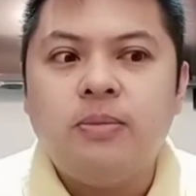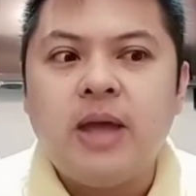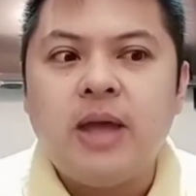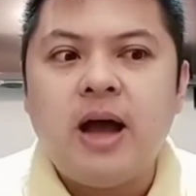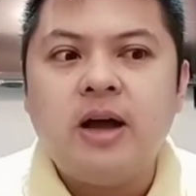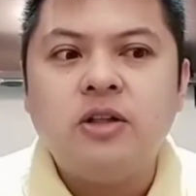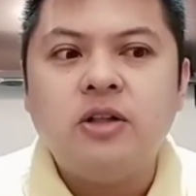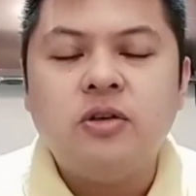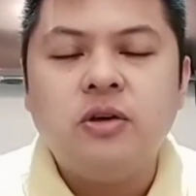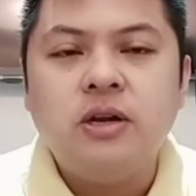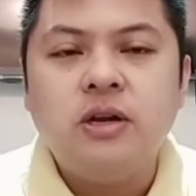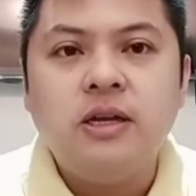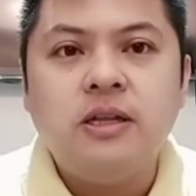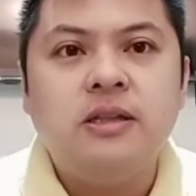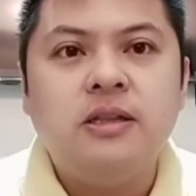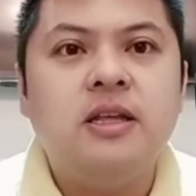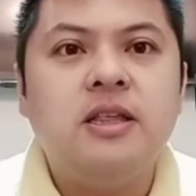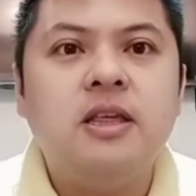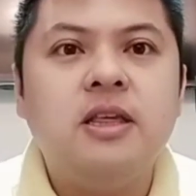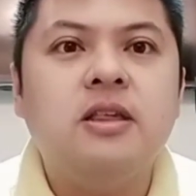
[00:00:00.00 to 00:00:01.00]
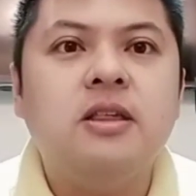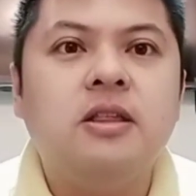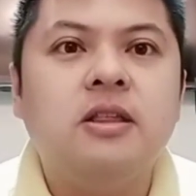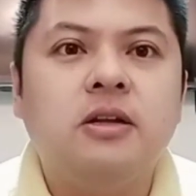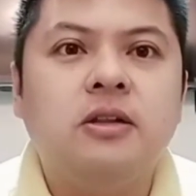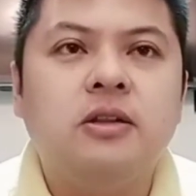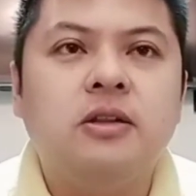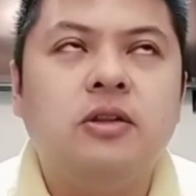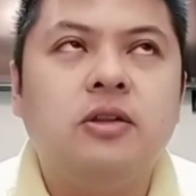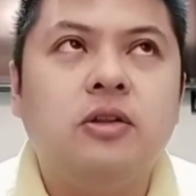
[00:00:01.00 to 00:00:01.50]
Actually, this is
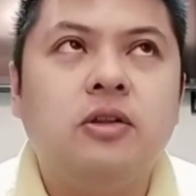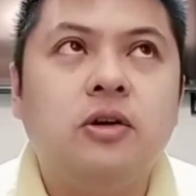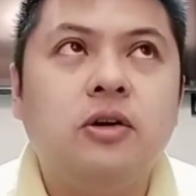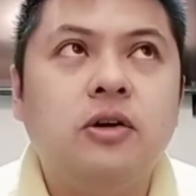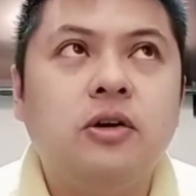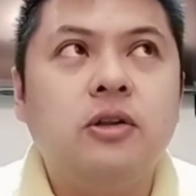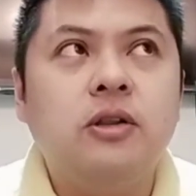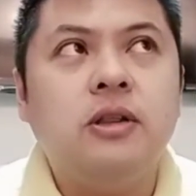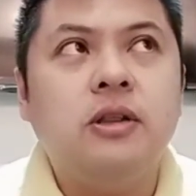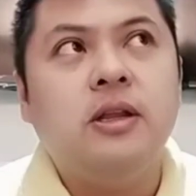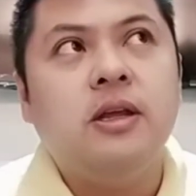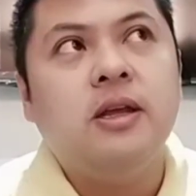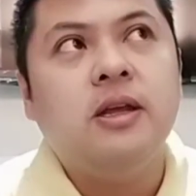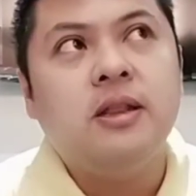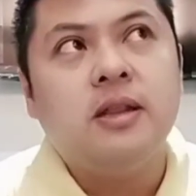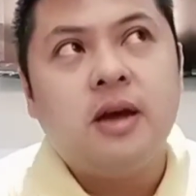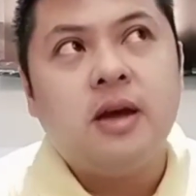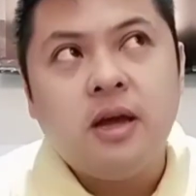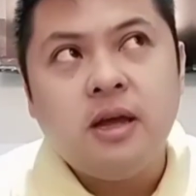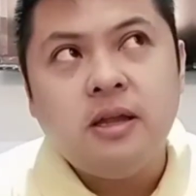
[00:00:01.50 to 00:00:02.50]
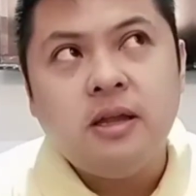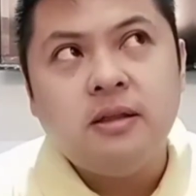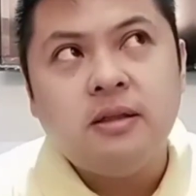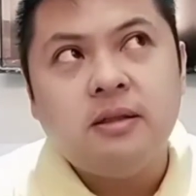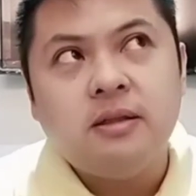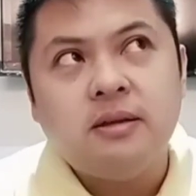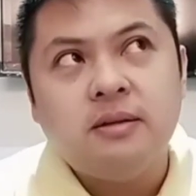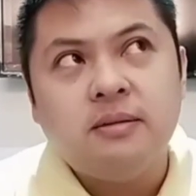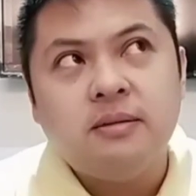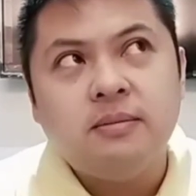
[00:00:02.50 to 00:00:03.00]
the
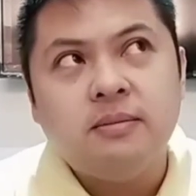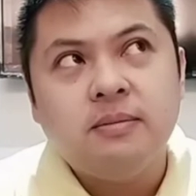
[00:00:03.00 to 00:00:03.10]
39th